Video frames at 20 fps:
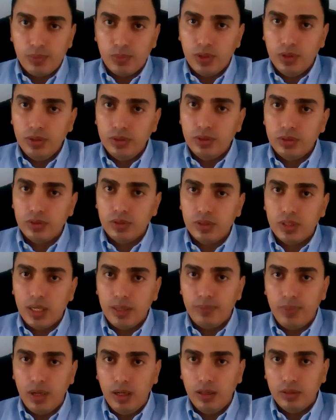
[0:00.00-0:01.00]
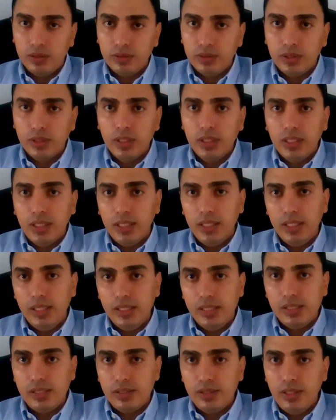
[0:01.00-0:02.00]
which I'm going to talk about
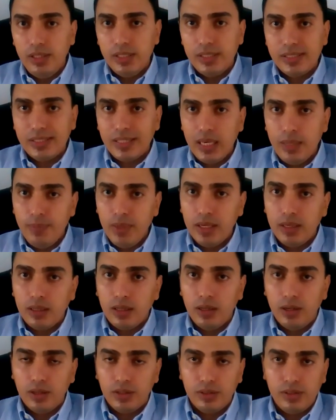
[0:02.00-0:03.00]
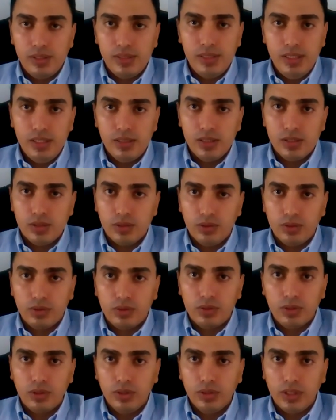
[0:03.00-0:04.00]
is the ischemic heart diseases
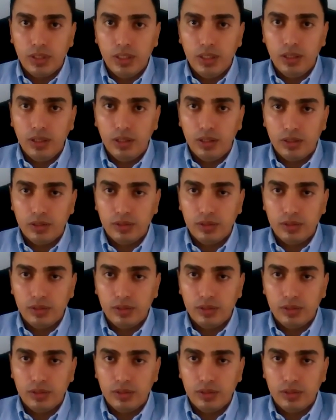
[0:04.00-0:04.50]
or coronary